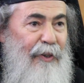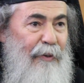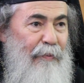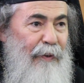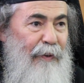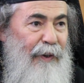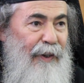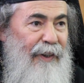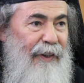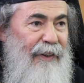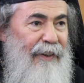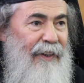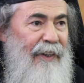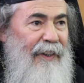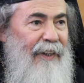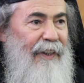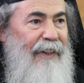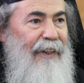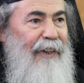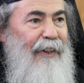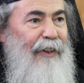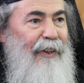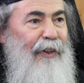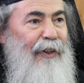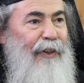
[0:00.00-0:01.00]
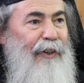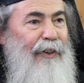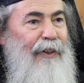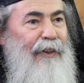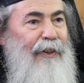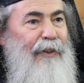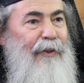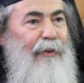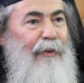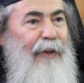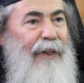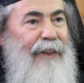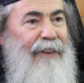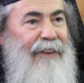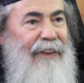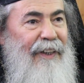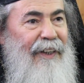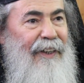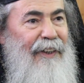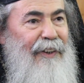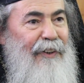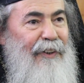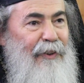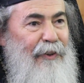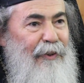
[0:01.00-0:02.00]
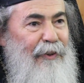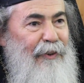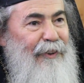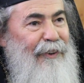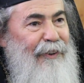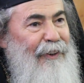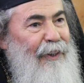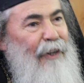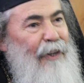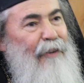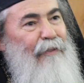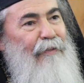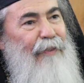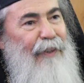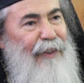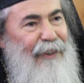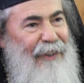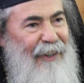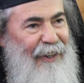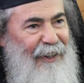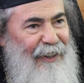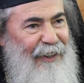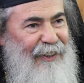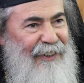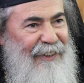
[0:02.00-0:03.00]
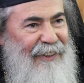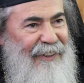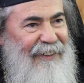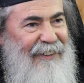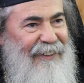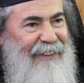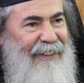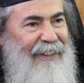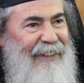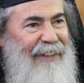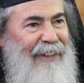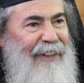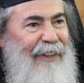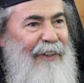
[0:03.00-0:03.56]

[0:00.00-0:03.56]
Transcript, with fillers: Spirit in order to attain to deification,